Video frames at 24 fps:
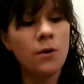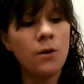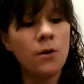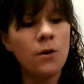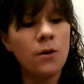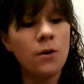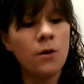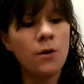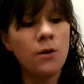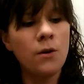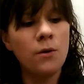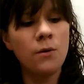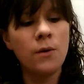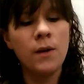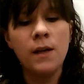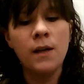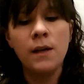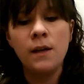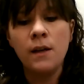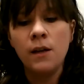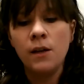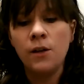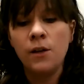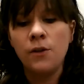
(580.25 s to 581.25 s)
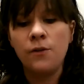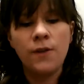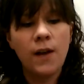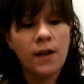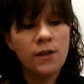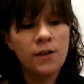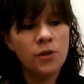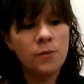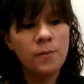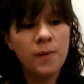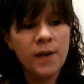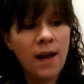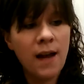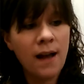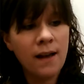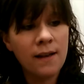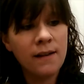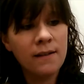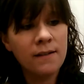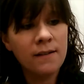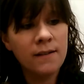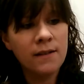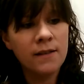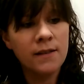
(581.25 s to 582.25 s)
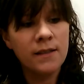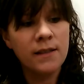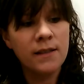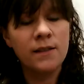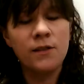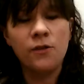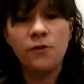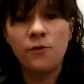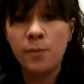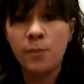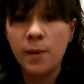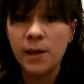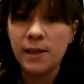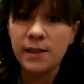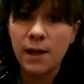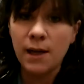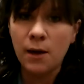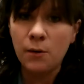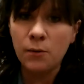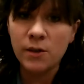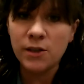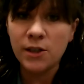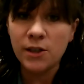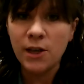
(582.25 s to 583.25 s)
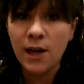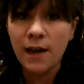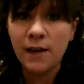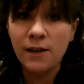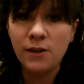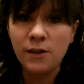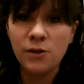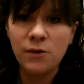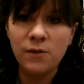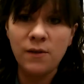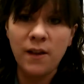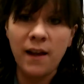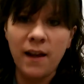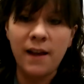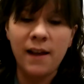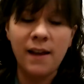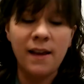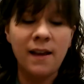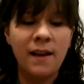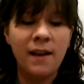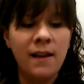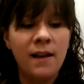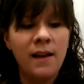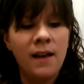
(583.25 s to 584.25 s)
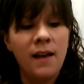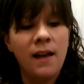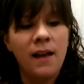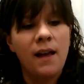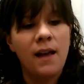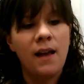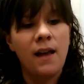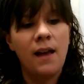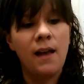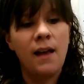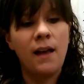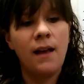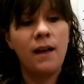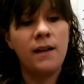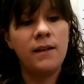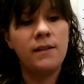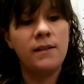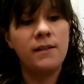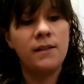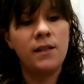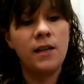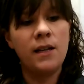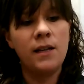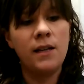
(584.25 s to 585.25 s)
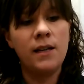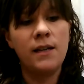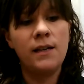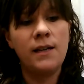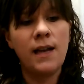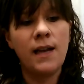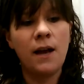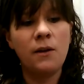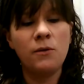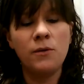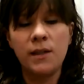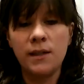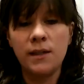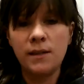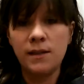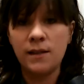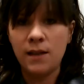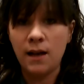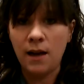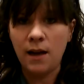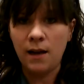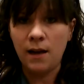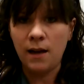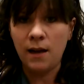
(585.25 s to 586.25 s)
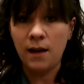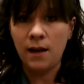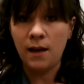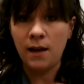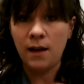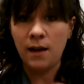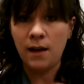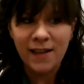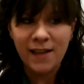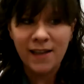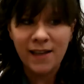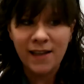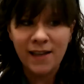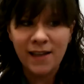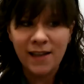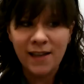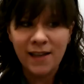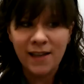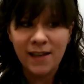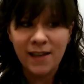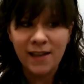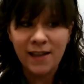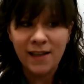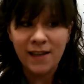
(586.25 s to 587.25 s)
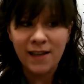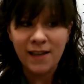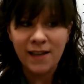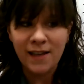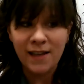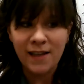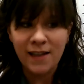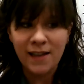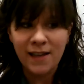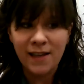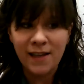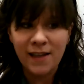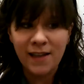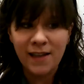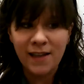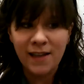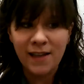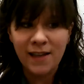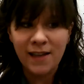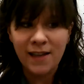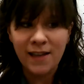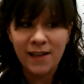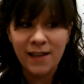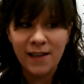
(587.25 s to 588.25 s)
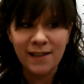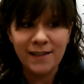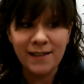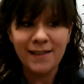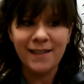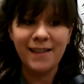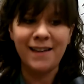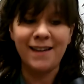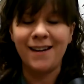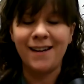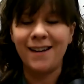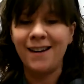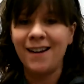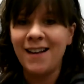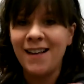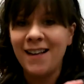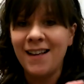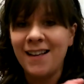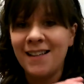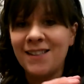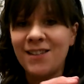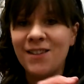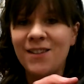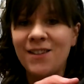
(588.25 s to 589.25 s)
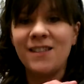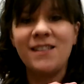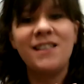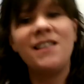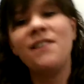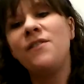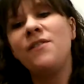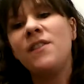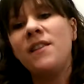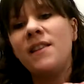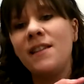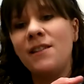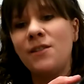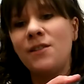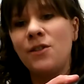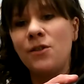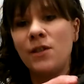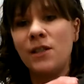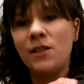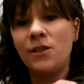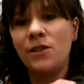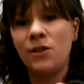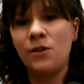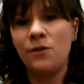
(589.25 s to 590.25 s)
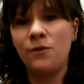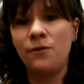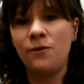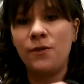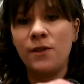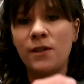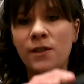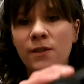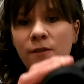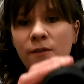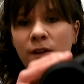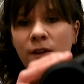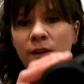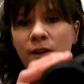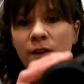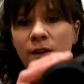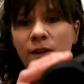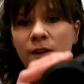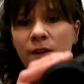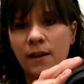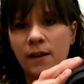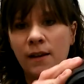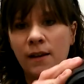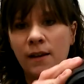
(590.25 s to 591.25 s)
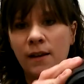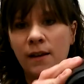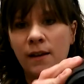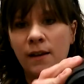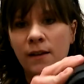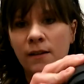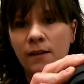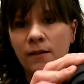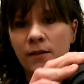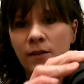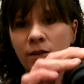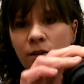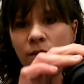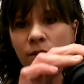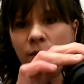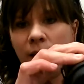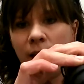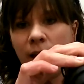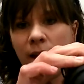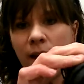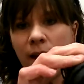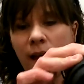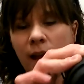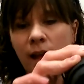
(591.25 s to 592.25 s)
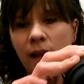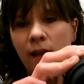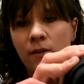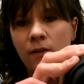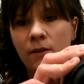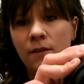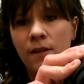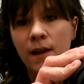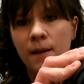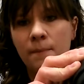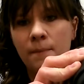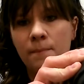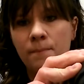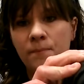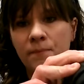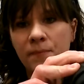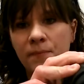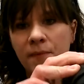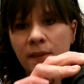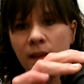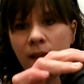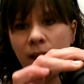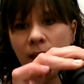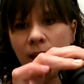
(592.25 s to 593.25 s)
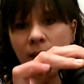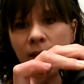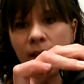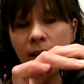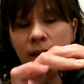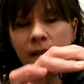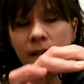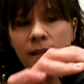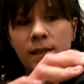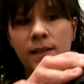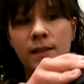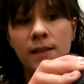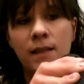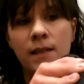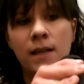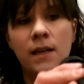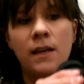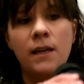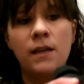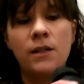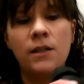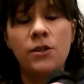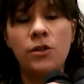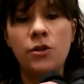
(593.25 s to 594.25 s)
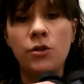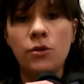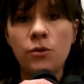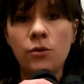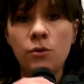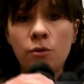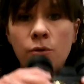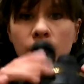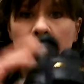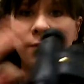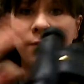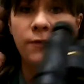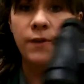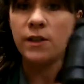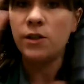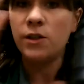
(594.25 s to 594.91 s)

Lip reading: So you've got your binoculars, you've picked out which kind you like, and now it's time to get them adjusted to your face here. So there's different things you can do. First of all, a lot of binoculars, you can angle them like this to fit